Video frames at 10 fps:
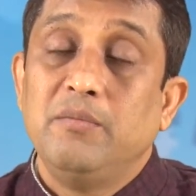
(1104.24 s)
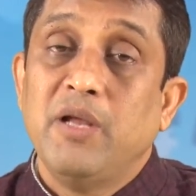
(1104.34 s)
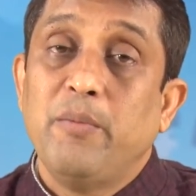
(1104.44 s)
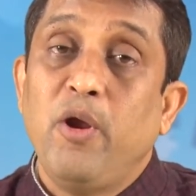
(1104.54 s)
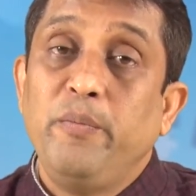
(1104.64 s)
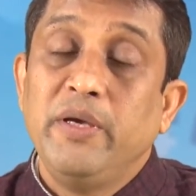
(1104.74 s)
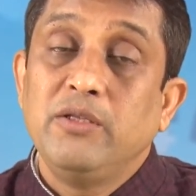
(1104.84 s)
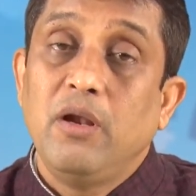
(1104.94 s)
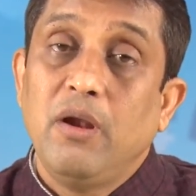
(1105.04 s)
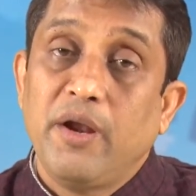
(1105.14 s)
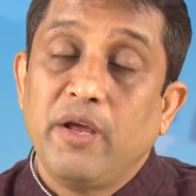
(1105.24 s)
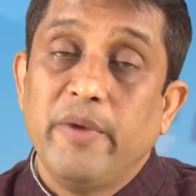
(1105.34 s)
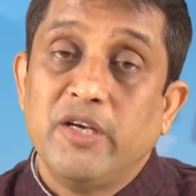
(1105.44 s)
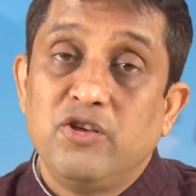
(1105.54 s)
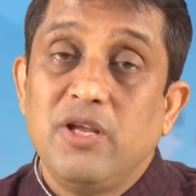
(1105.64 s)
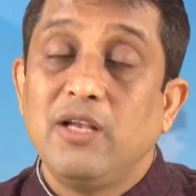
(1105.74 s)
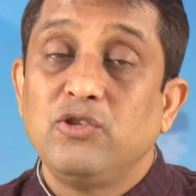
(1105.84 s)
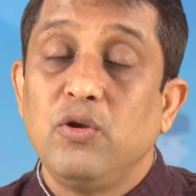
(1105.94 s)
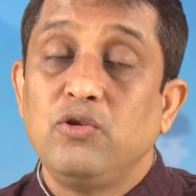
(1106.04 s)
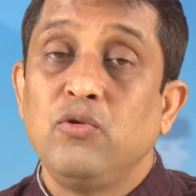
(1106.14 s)
developing the learning materials
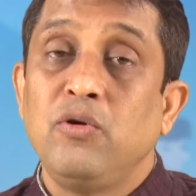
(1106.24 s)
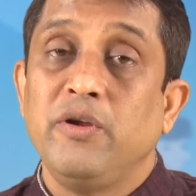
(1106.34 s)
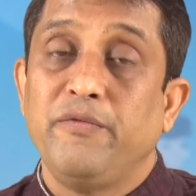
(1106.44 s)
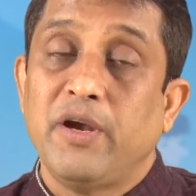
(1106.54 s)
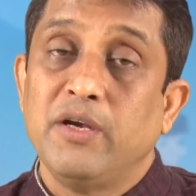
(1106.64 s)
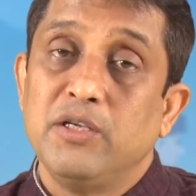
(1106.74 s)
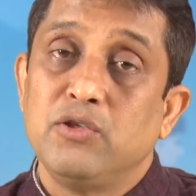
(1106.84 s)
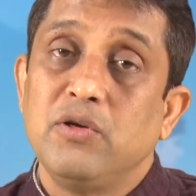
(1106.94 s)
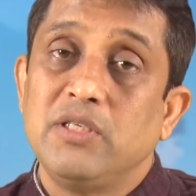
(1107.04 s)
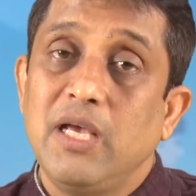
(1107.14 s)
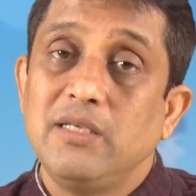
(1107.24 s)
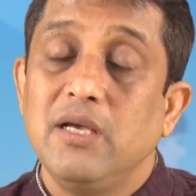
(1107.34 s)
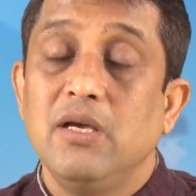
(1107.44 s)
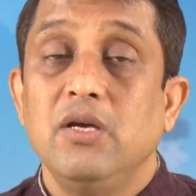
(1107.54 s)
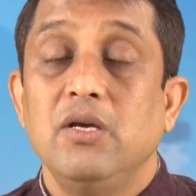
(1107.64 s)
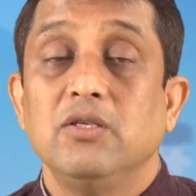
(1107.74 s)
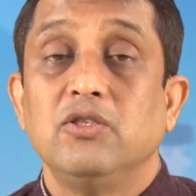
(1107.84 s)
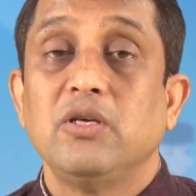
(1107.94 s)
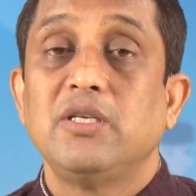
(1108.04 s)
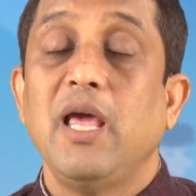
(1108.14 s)
also, different resources,
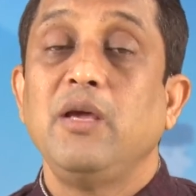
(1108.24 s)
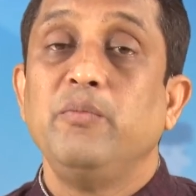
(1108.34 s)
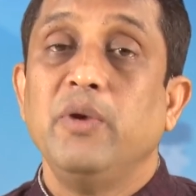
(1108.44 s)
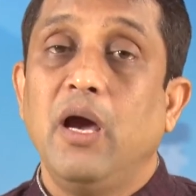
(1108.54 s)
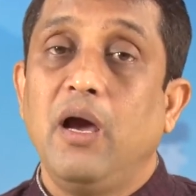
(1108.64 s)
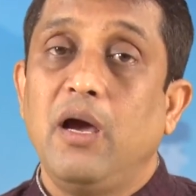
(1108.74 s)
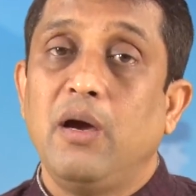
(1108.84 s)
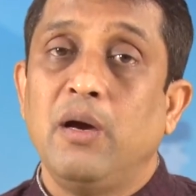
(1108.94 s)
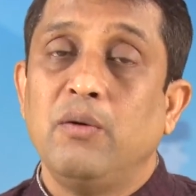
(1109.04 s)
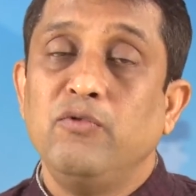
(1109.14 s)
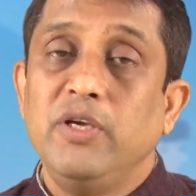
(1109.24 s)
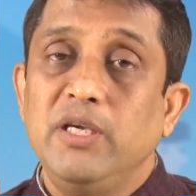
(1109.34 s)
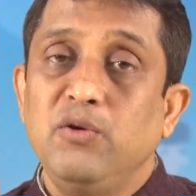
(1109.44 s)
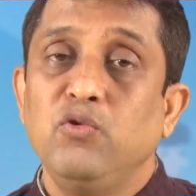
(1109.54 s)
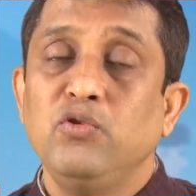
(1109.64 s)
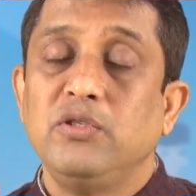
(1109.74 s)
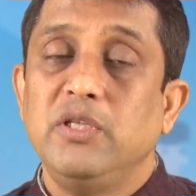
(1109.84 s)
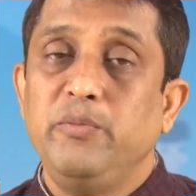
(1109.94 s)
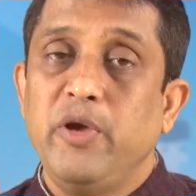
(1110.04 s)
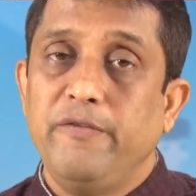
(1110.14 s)
just like we use
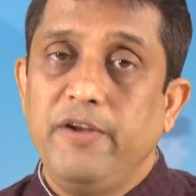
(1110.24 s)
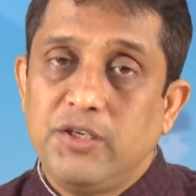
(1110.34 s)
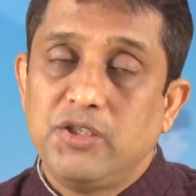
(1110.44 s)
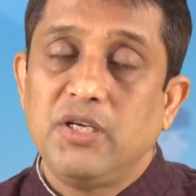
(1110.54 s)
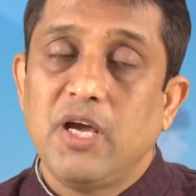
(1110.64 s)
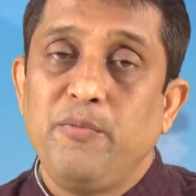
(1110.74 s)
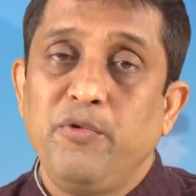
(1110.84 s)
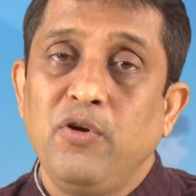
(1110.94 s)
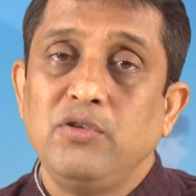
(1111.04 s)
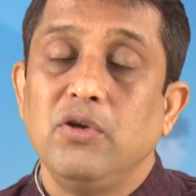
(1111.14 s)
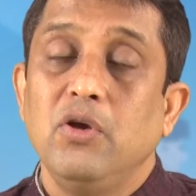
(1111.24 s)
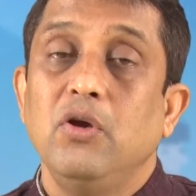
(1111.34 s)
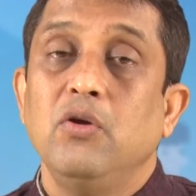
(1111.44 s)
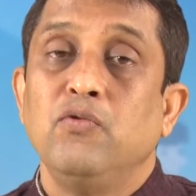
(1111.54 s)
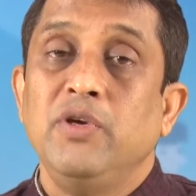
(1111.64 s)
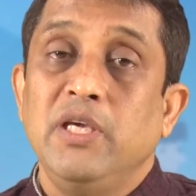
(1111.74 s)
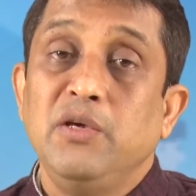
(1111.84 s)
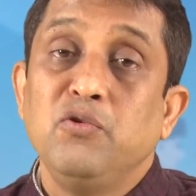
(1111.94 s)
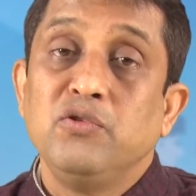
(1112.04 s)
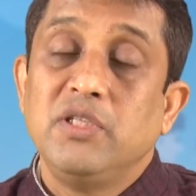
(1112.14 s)
the behavioristic approach, we
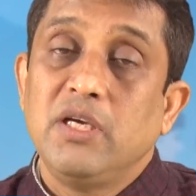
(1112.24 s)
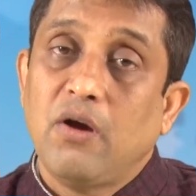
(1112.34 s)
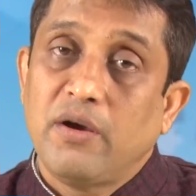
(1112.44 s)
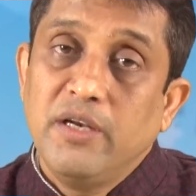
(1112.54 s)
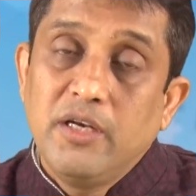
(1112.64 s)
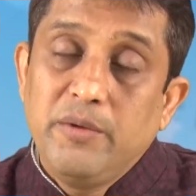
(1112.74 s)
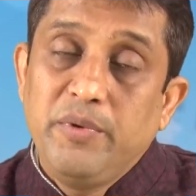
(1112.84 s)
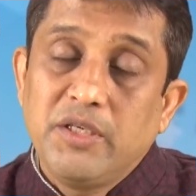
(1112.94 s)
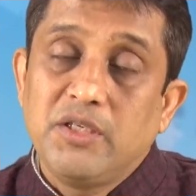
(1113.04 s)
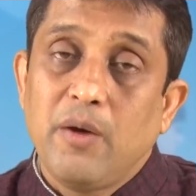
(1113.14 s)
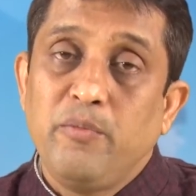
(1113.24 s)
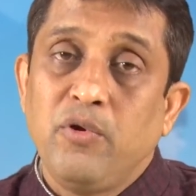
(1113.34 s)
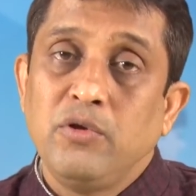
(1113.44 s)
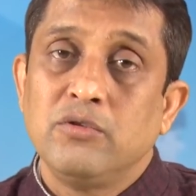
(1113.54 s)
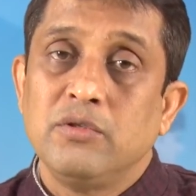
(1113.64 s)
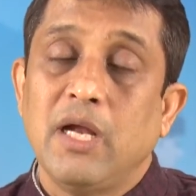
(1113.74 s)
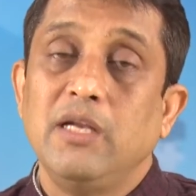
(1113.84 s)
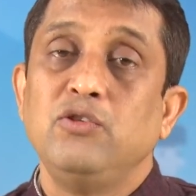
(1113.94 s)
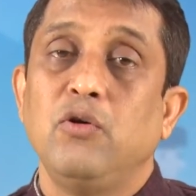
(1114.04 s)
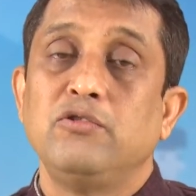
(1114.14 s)
use the cognitivist approach, that
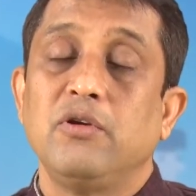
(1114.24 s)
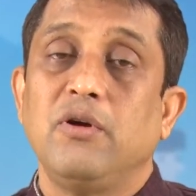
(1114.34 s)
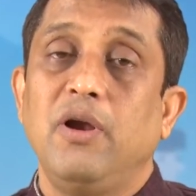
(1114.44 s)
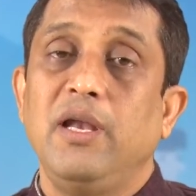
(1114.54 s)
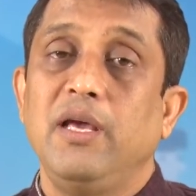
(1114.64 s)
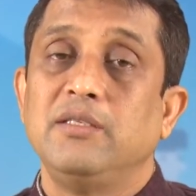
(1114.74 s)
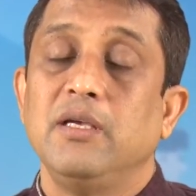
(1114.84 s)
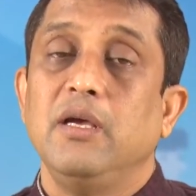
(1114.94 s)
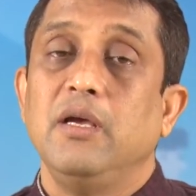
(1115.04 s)
is also called as